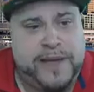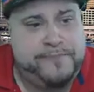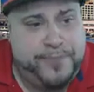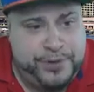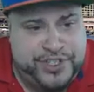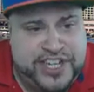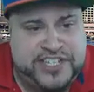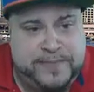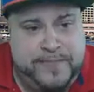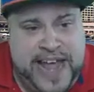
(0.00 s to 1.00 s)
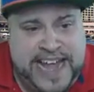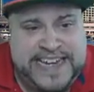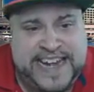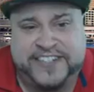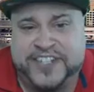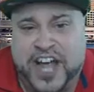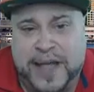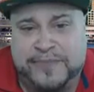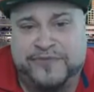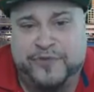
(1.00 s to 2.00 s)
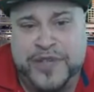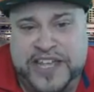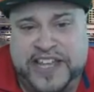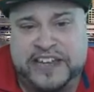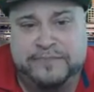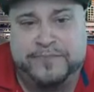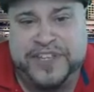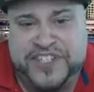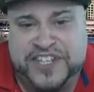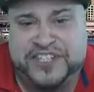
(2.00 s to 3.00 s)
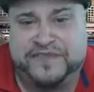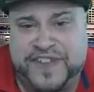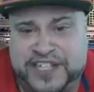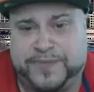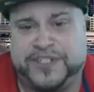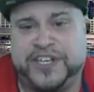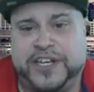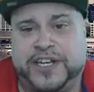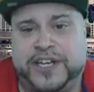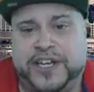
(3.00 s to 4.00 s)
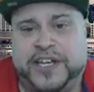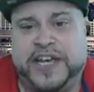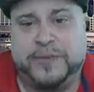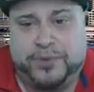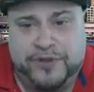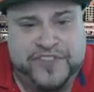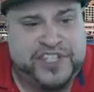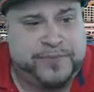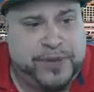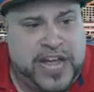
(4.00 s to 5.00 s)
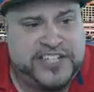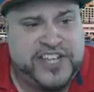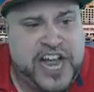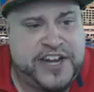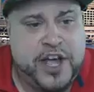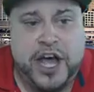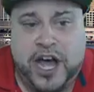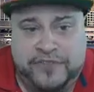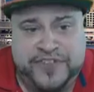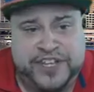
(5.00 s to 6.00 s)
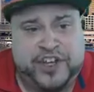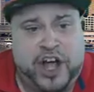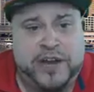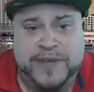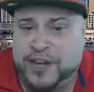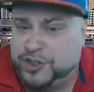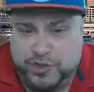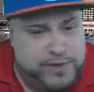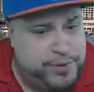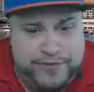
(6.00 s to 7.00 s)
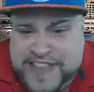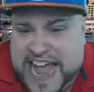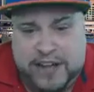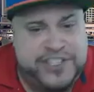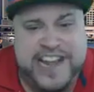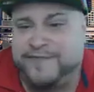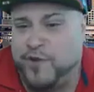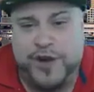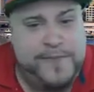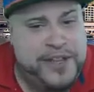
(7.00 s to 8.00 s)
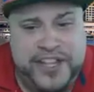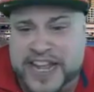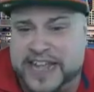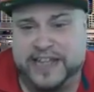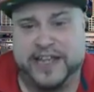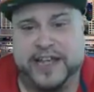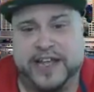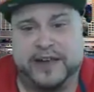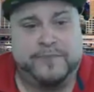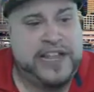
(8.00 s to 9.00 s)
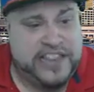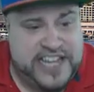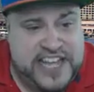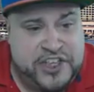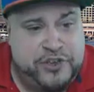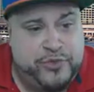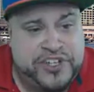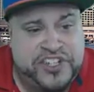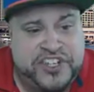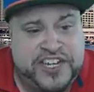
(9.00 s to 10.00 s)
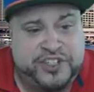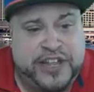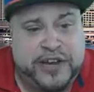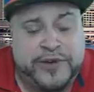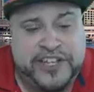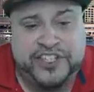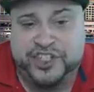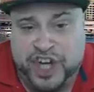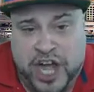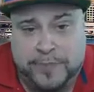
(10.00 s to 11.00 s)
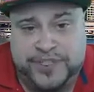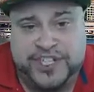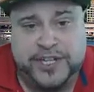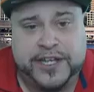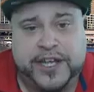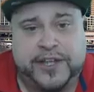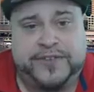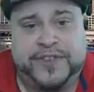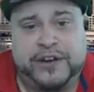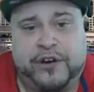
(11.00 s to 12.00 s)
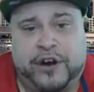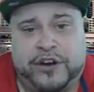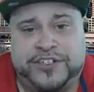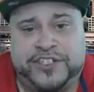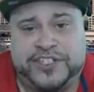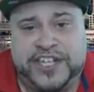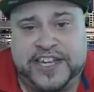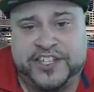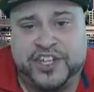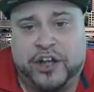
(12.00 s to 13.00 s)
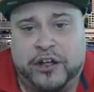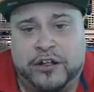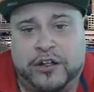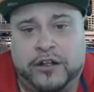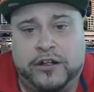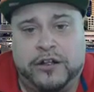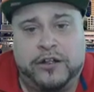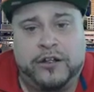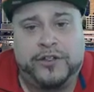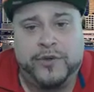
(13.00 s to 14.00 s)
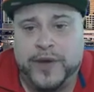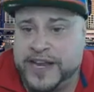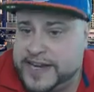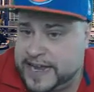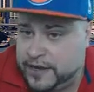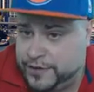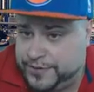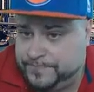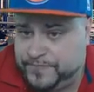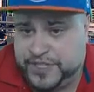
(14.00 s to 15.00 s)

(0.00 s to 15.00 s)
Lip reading: by boosting demand at a time of weak business investment, improve the supply side of the economy, and also improve the housing affordability by linking new residential areas to jobs. There are ticks all the way down.